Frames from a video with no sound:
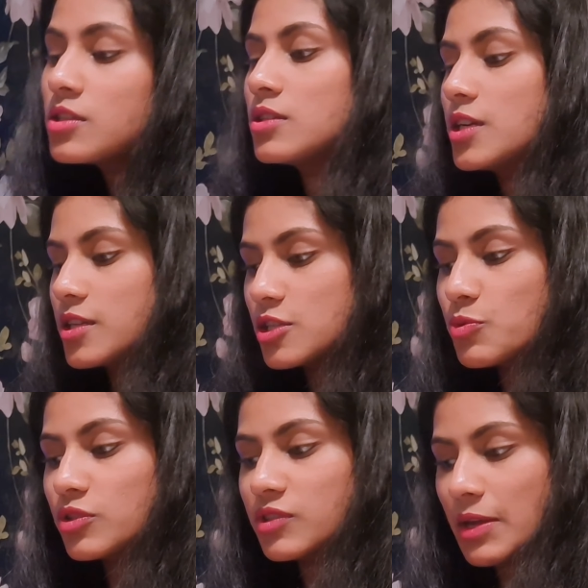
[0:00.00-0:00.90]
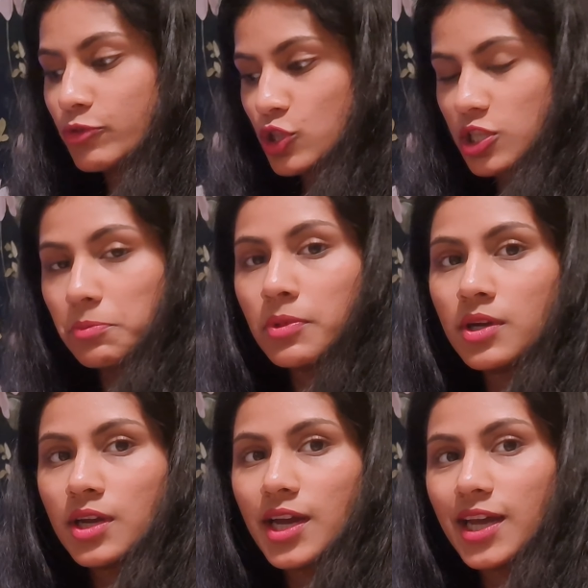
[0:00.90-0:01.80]
it is because of the M1 chip.
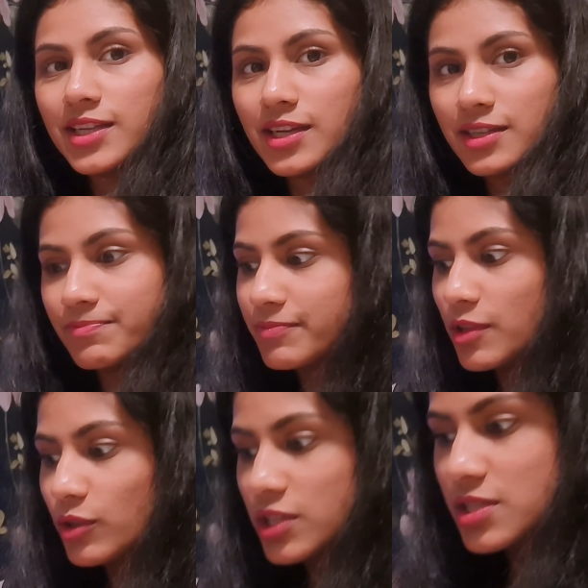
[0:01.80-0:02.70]
And look at this.